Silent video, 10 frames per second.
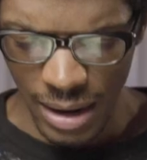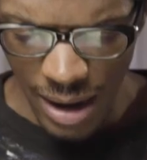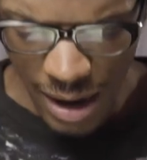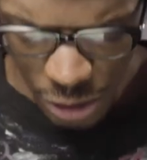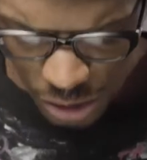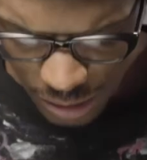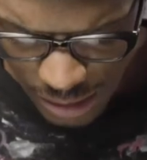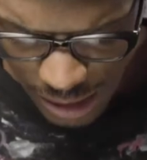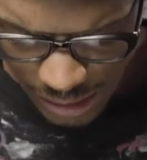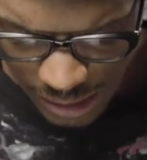and it actually
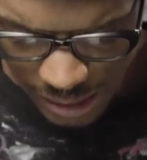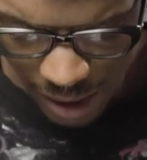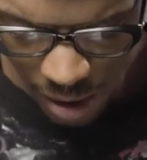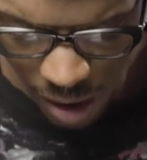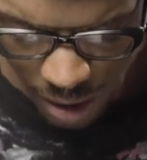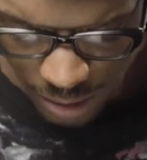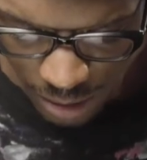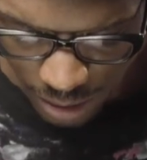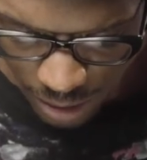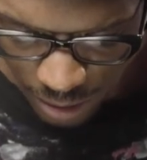does say on
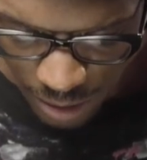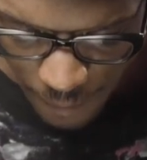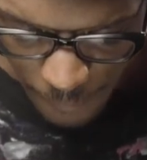here,